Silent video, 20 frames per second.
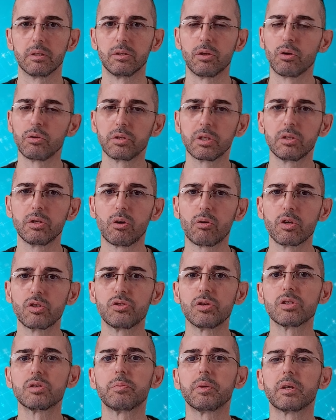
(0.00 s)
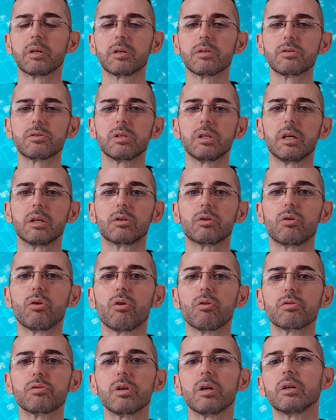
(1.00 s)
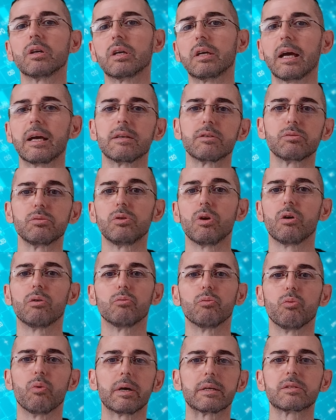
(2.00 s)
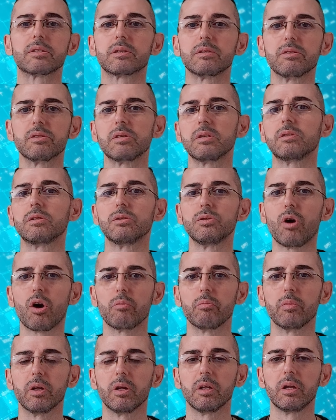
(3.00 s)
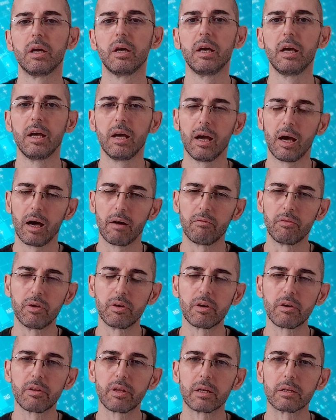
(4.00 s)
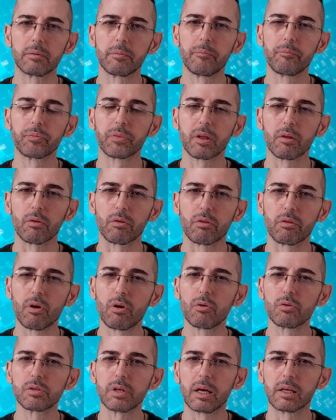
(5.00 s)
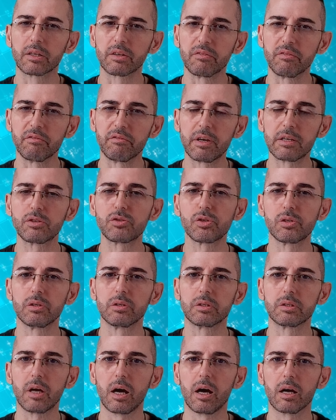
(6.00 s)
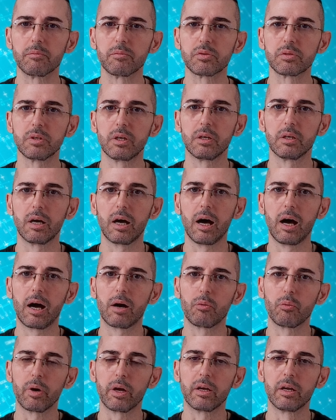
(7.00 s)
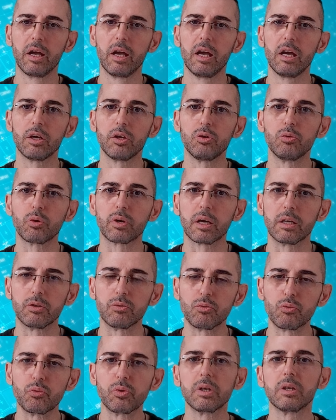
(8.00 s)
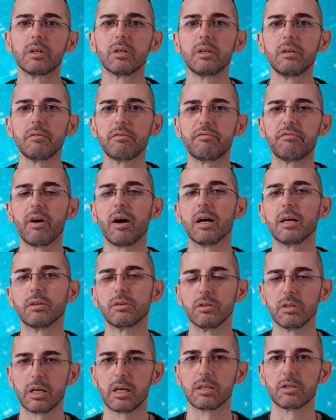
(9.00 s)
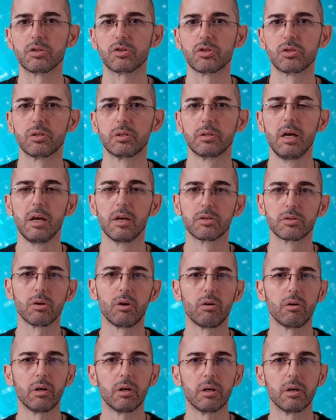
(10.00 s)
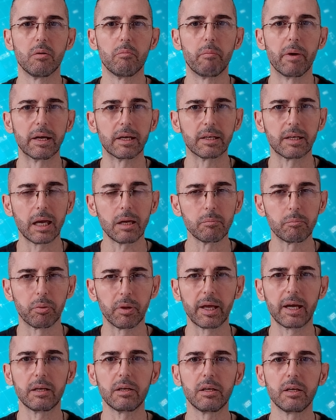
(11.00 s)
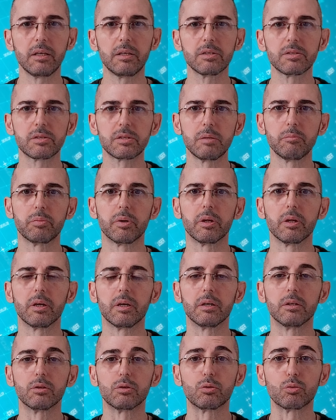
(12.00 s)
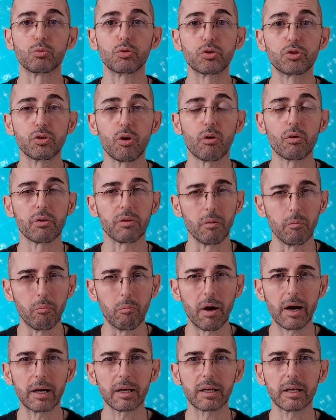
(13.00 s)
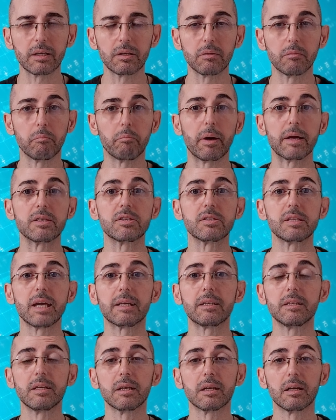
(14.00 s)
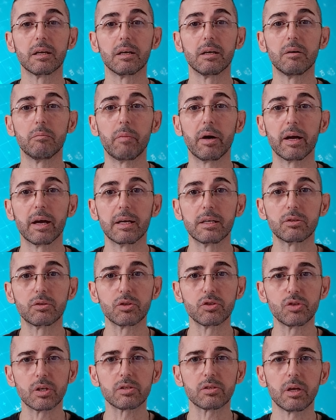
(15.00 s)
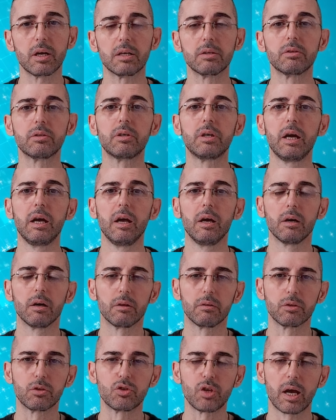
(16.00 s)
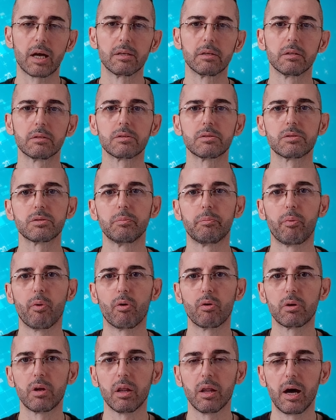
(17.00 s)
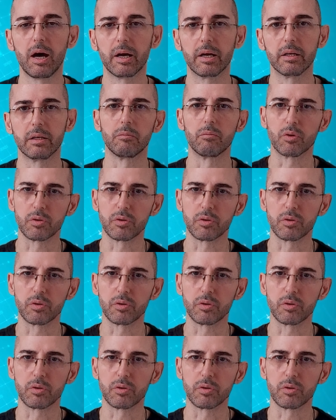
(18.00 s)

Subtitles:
Don't ignore it just because it goes against what's considered normal. I've learned that those unconventional times are when you can really find an edge. So my game plan here is simple, to short the market by setting my entry just under the channel's support line.